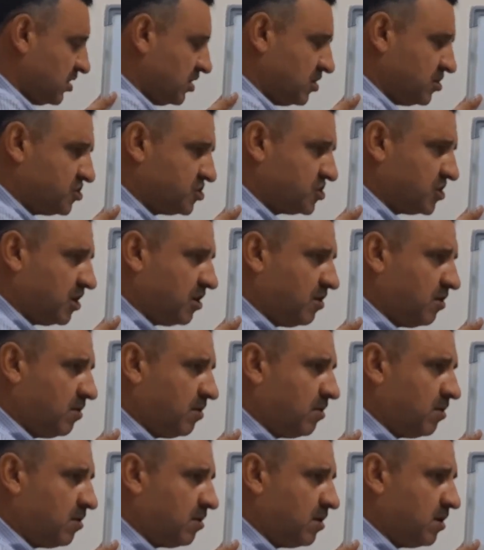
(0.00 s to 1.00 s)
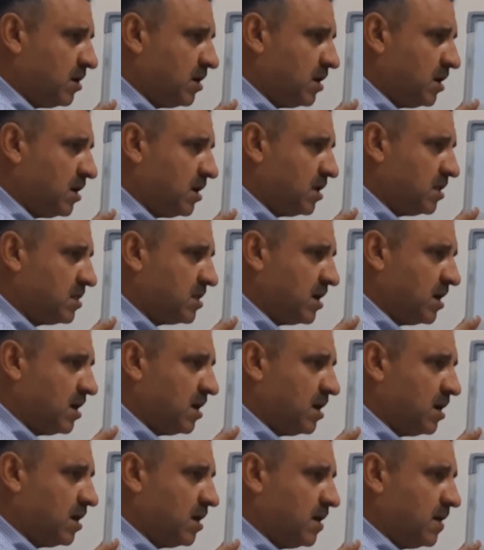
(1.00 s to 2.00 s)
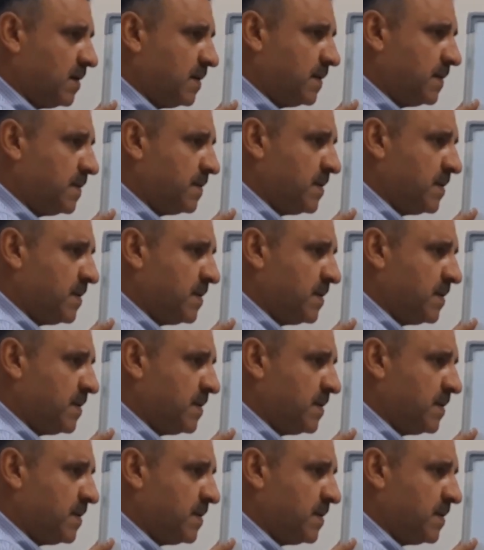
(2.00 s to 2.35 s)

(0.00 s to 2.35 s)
It shows the